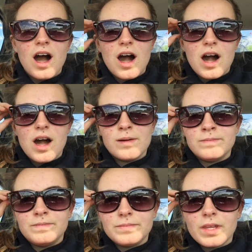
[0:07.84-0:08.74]

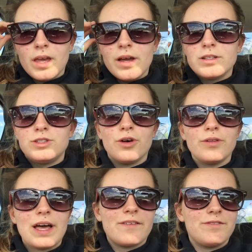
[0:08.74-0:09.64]
Um, so
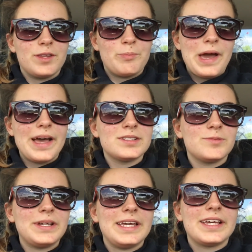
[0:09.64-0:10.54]
like for the past
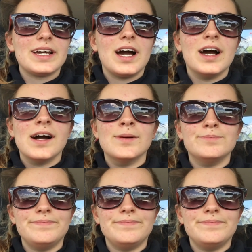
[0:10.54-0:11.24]
week, um,